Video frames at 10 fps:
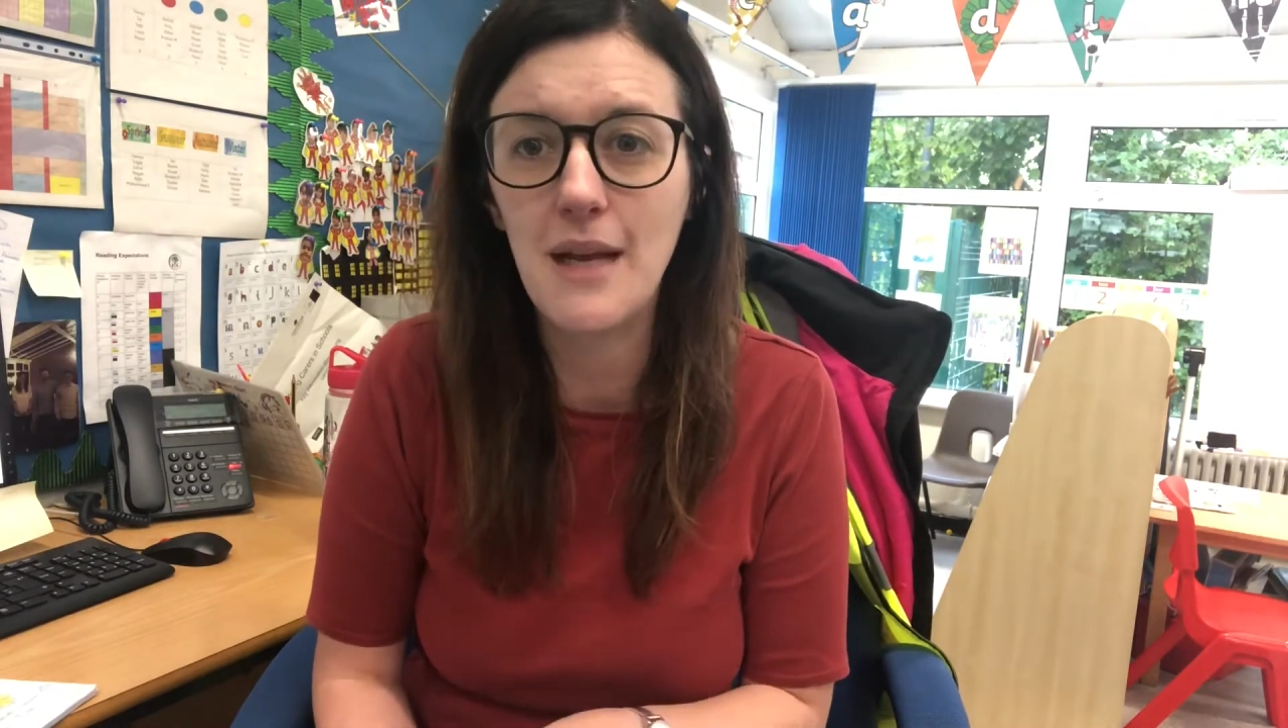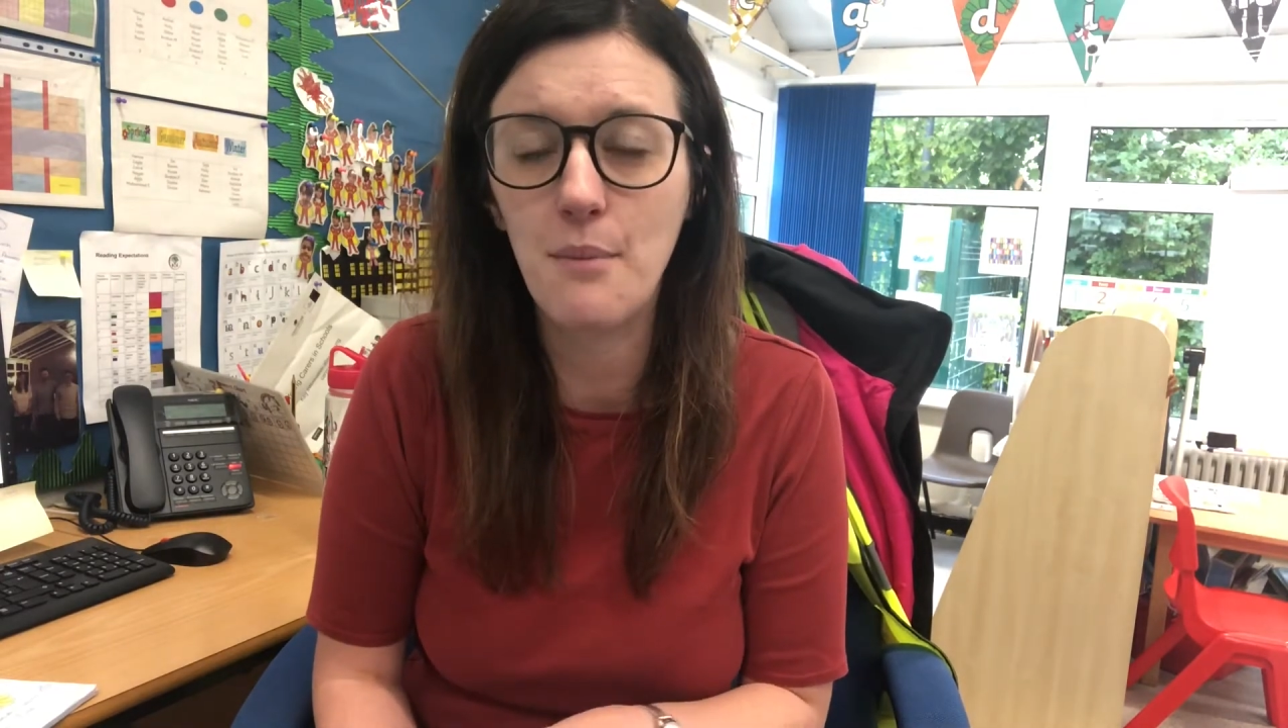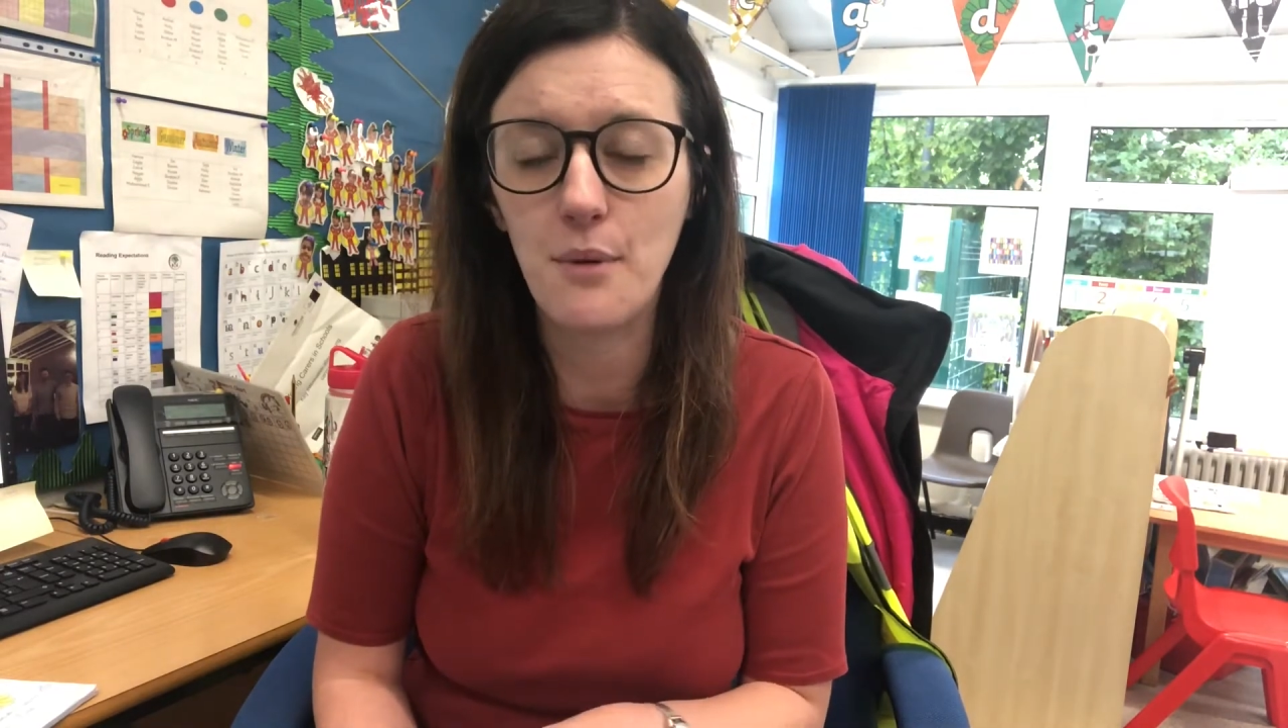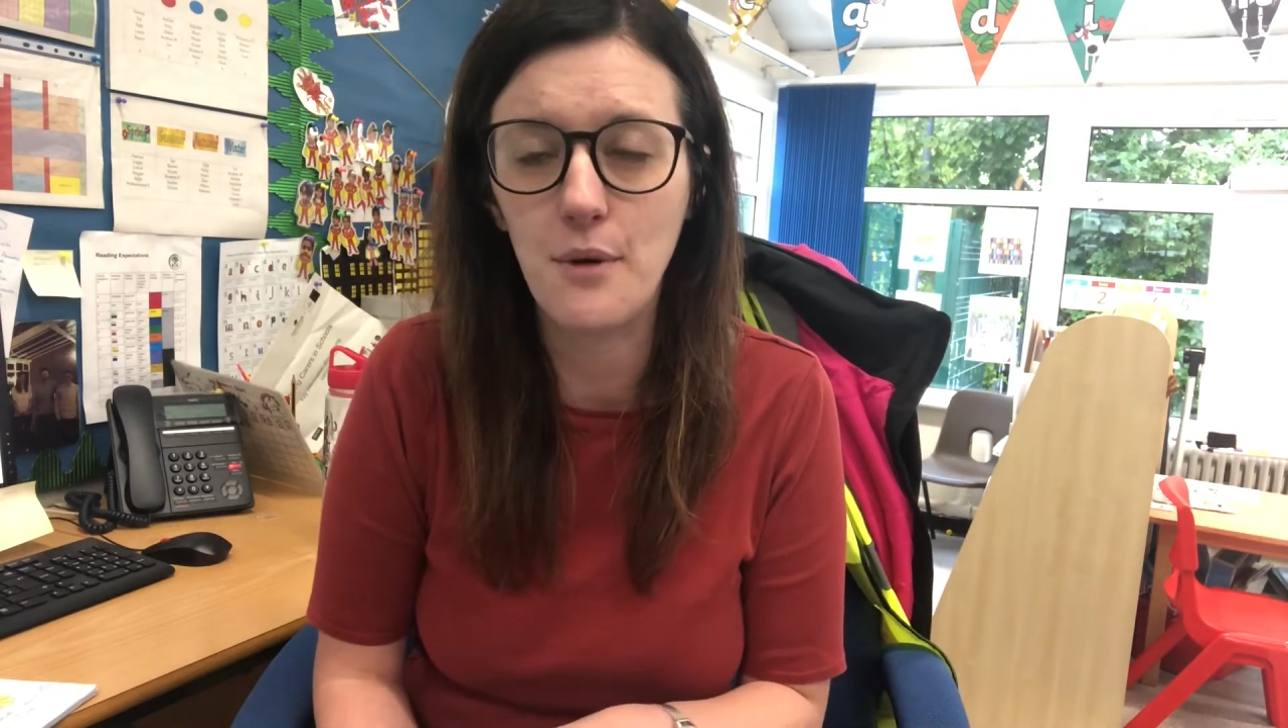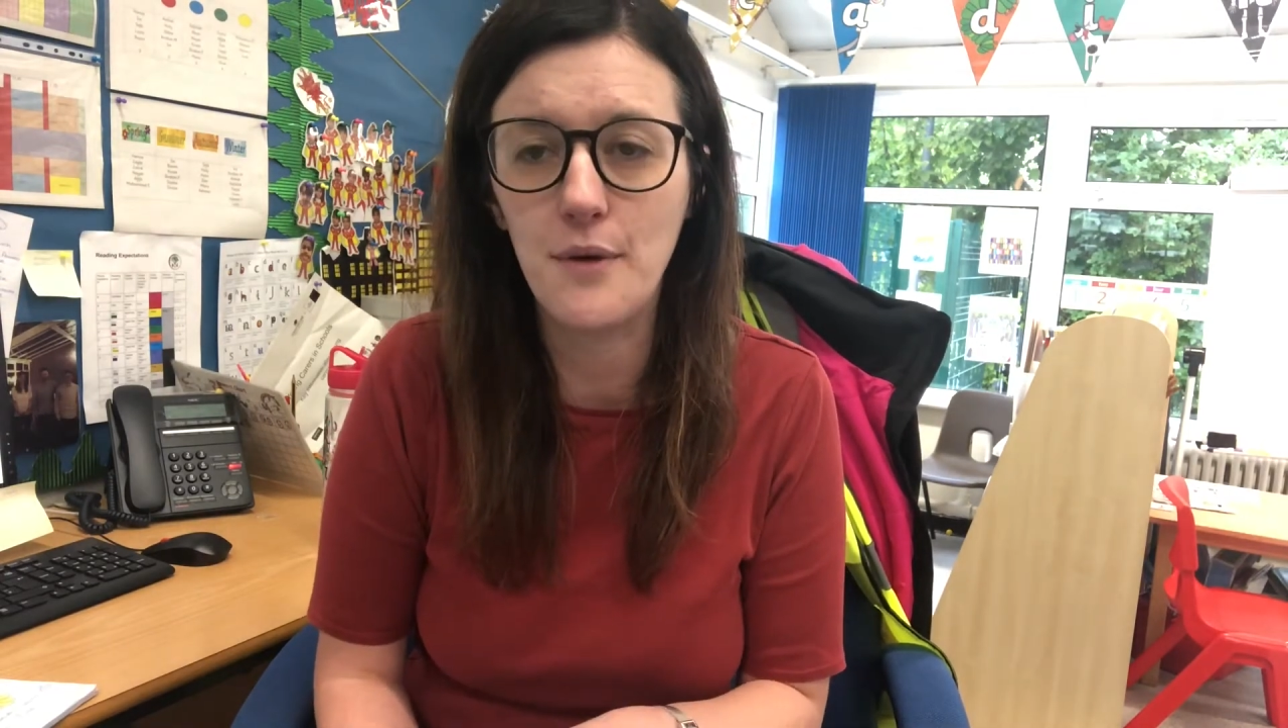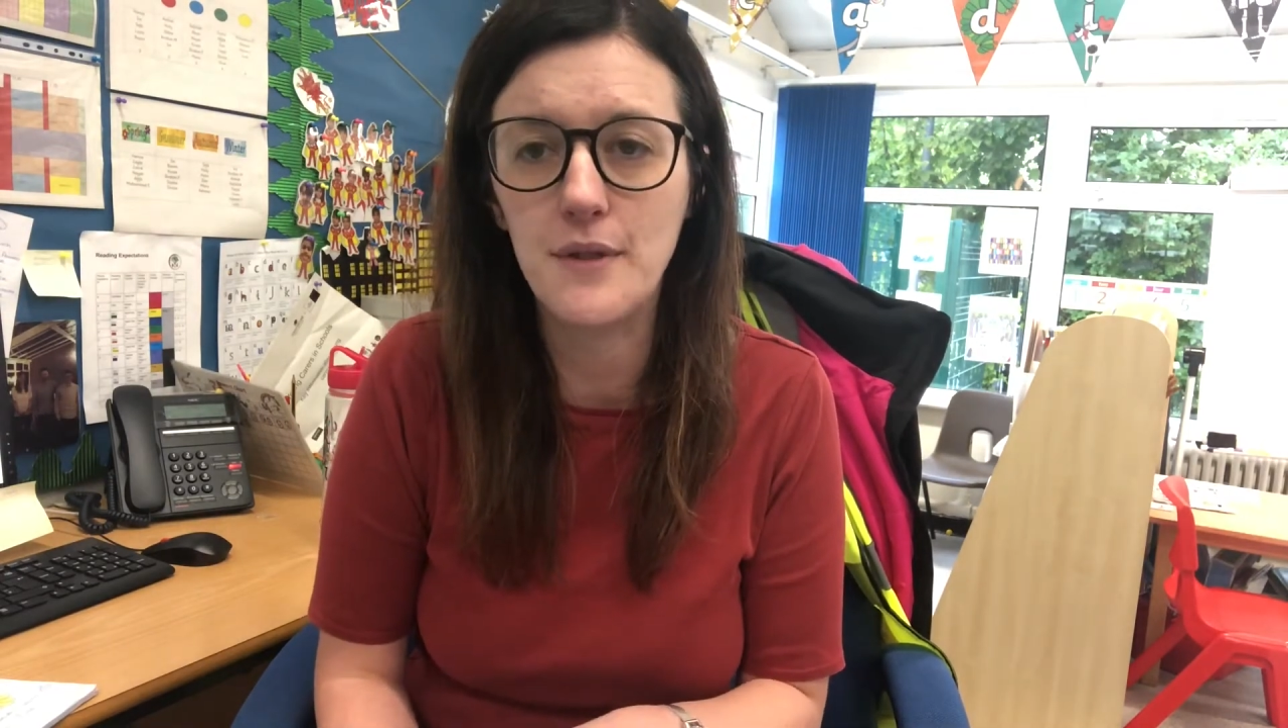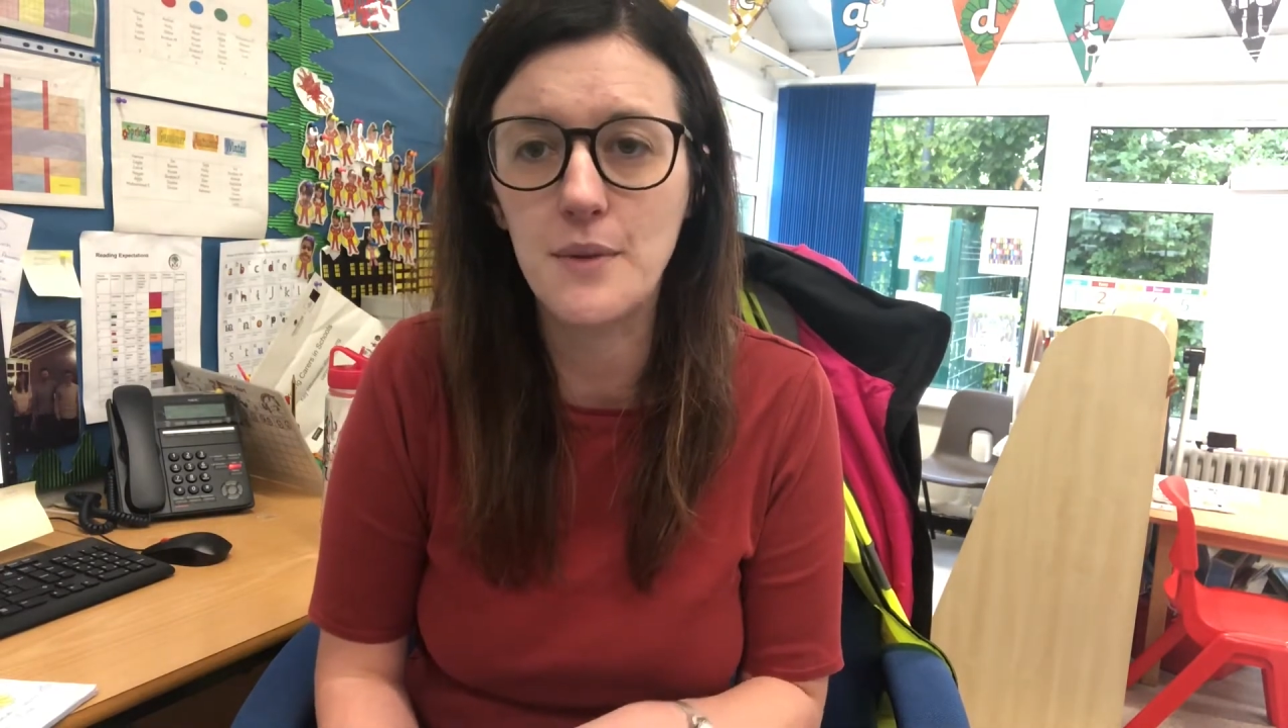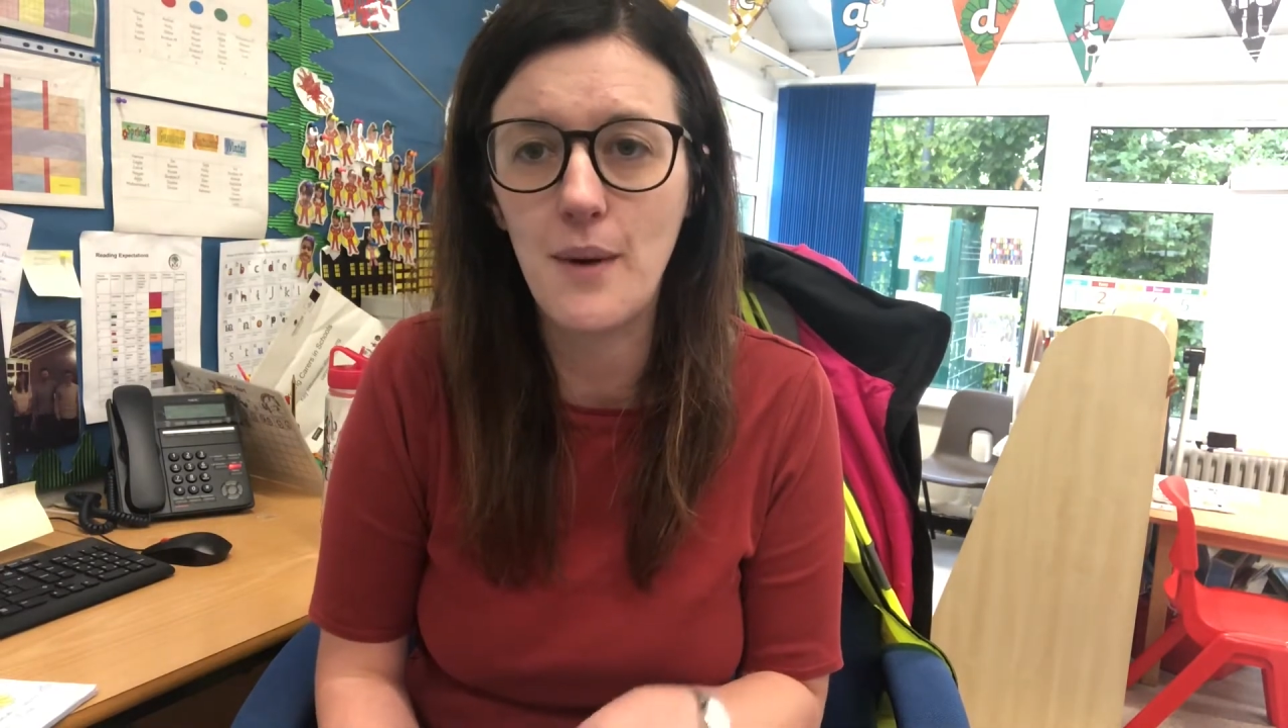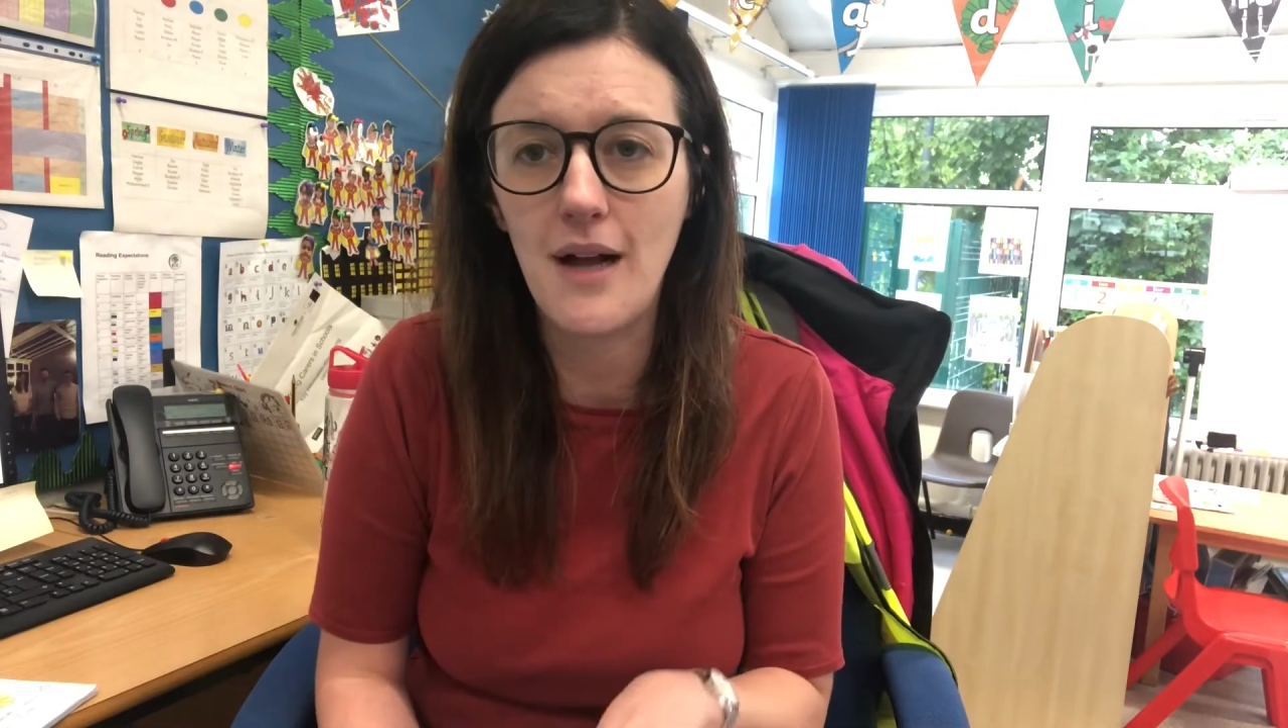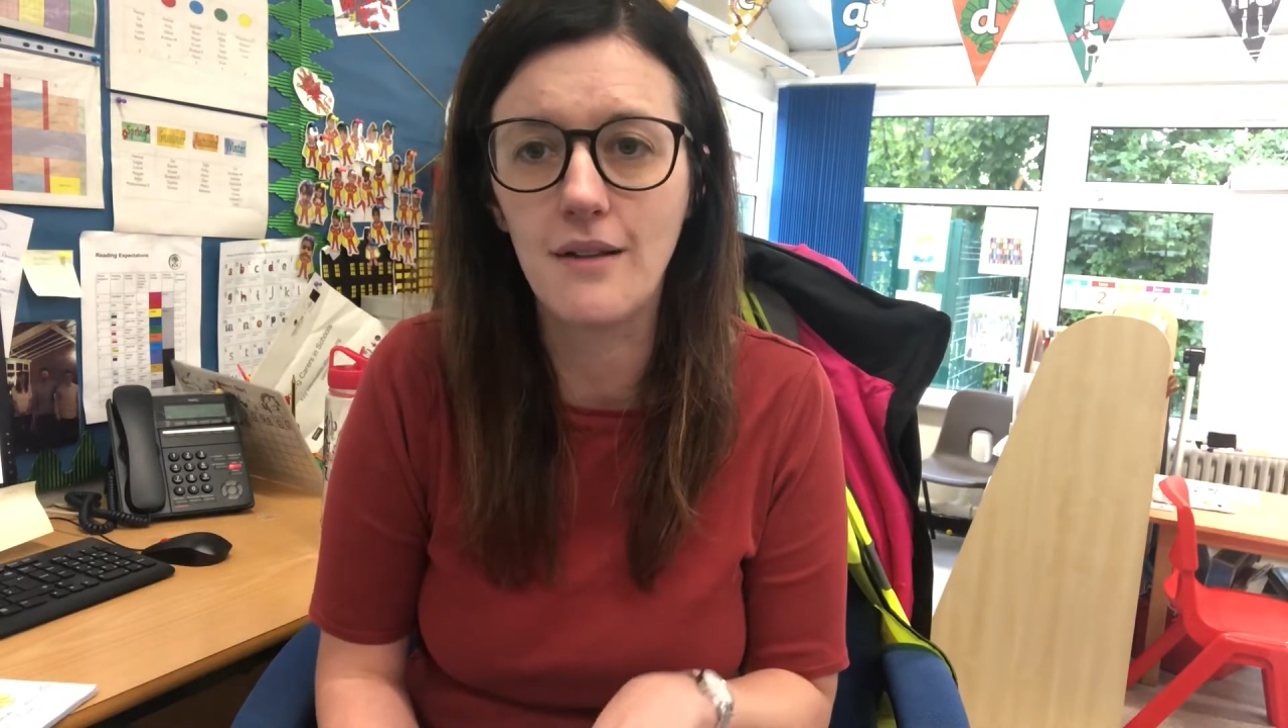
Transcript: improves as well.